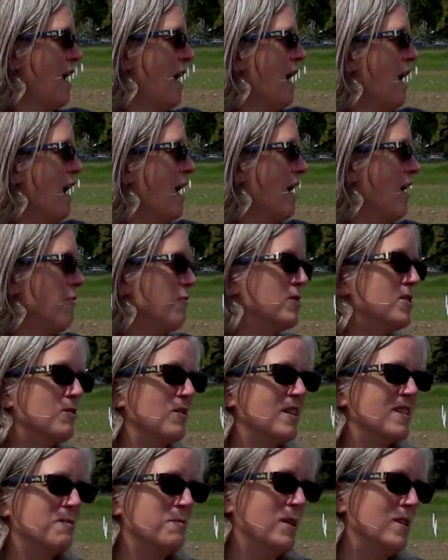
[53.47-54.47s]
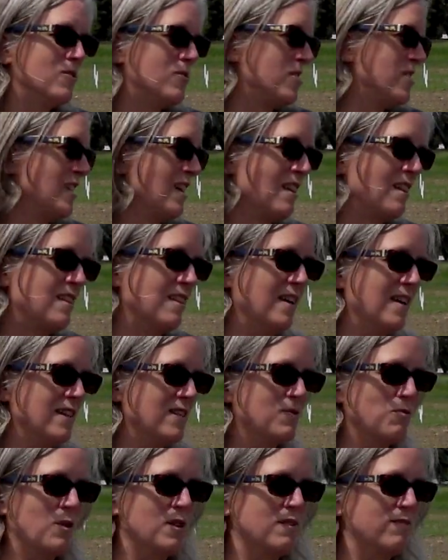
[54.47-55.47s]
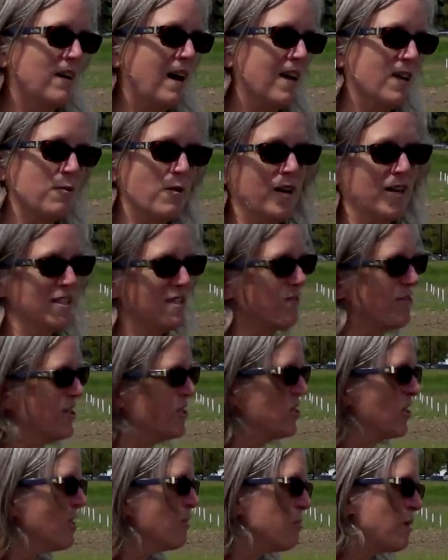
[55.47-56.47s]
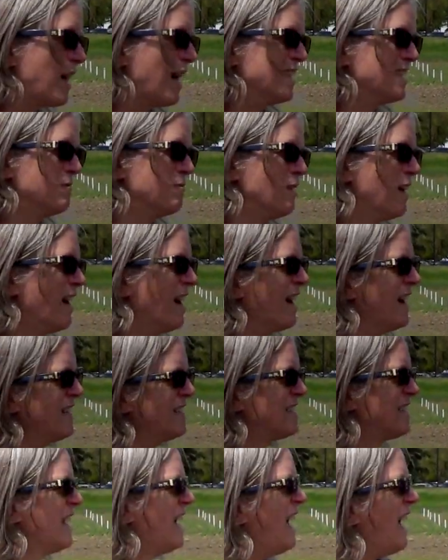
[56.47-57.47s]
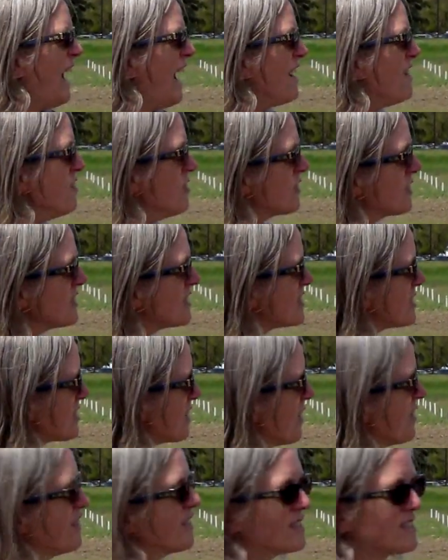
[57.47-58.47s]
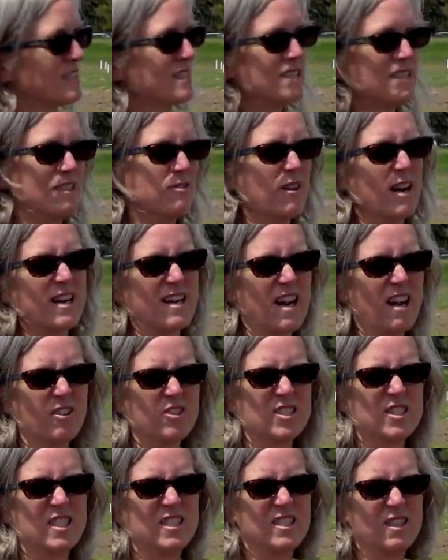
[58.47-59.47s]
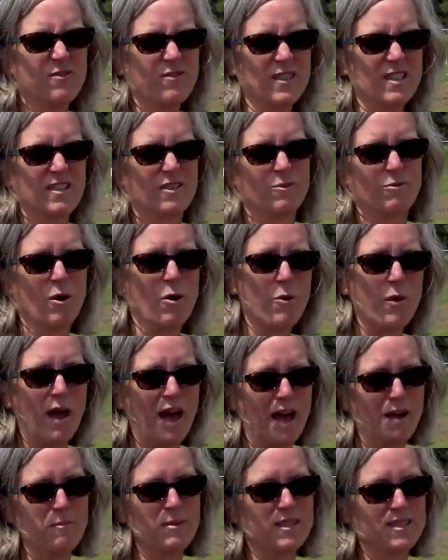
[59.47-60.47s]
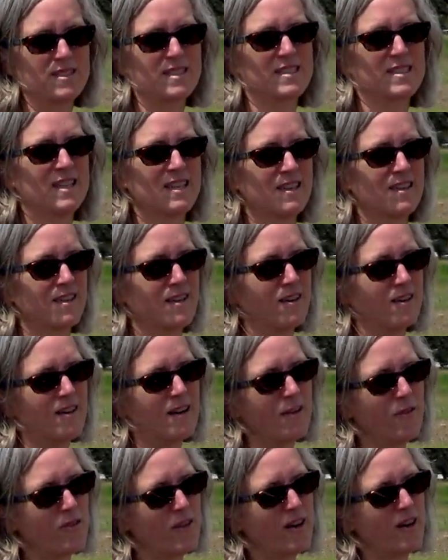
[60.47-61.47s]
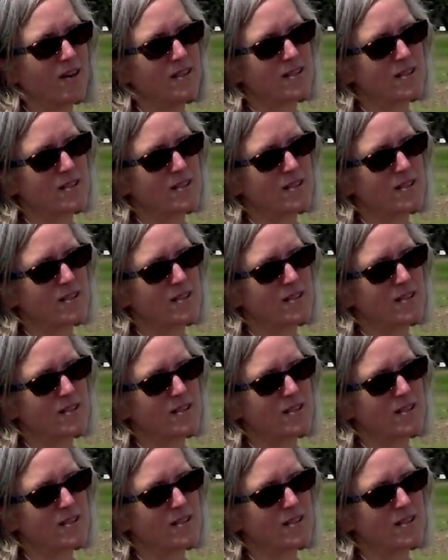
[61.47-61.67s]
We're doing some interesting things with evaluating different germplasm lines, and you can start to see right now just the different growth habits that are out there.